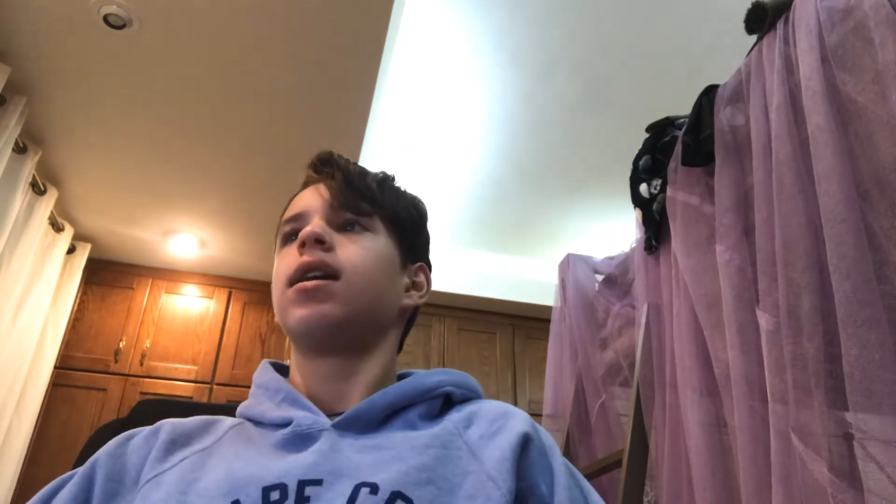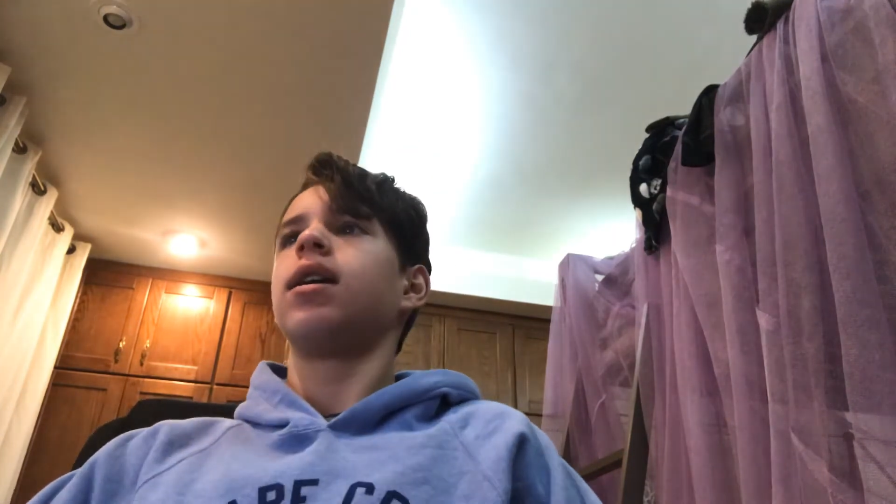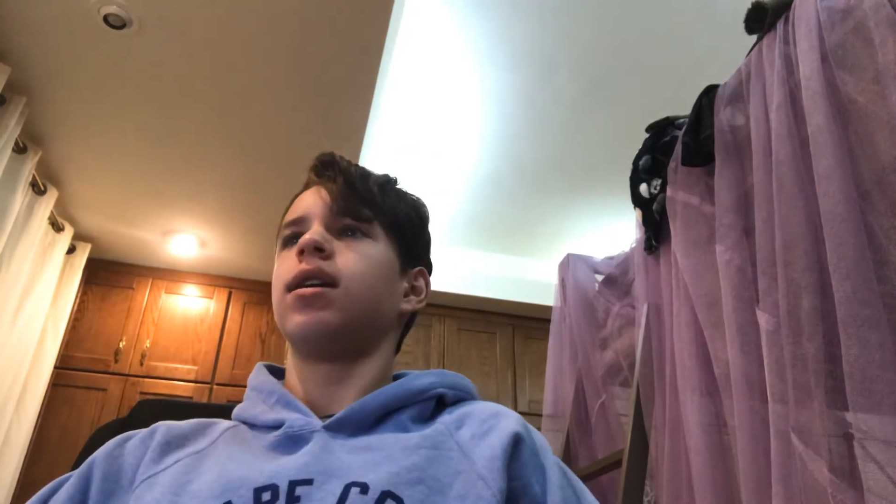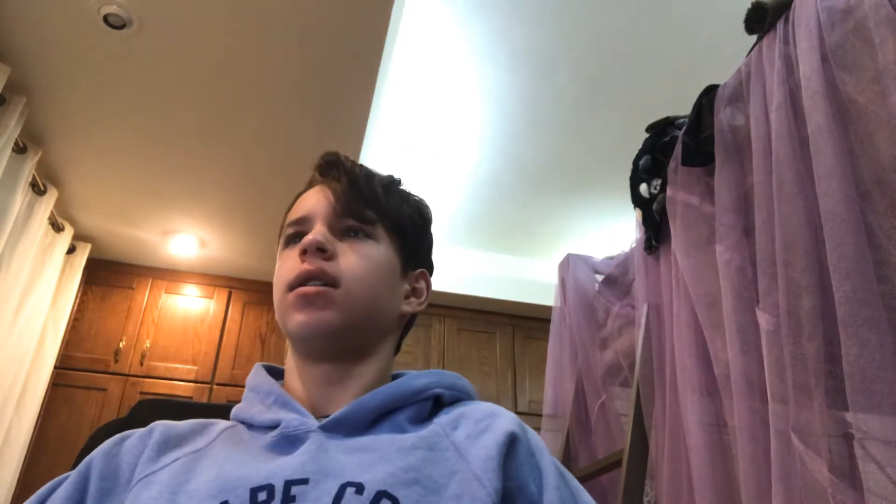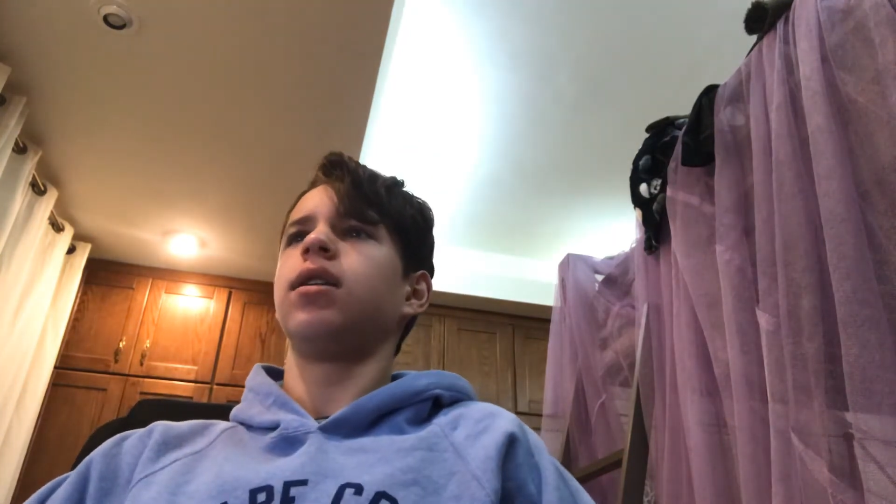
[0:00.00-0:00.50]

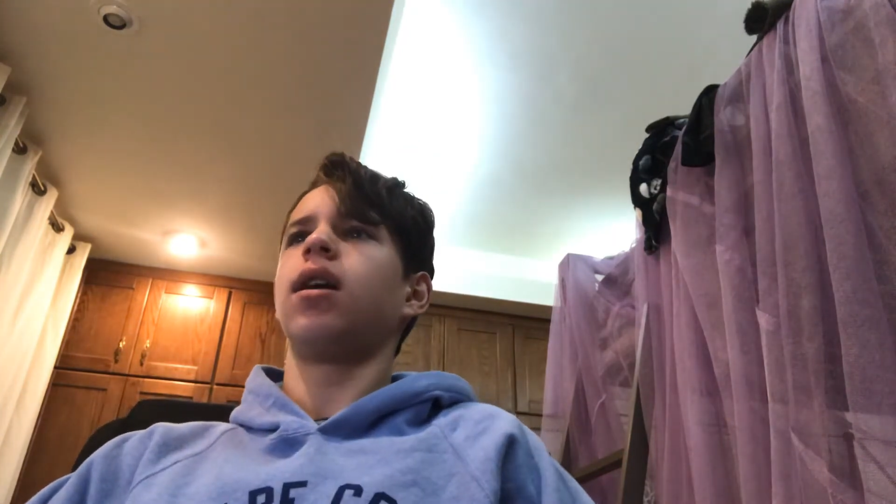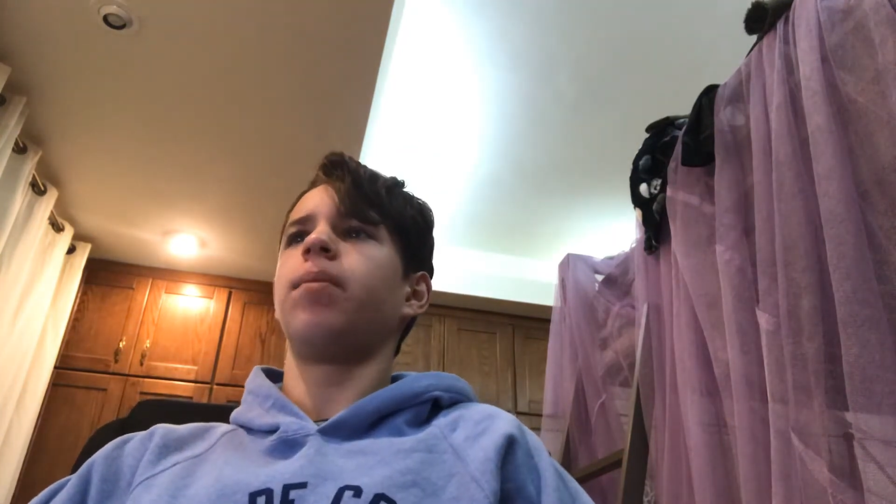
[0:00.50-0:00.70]
And,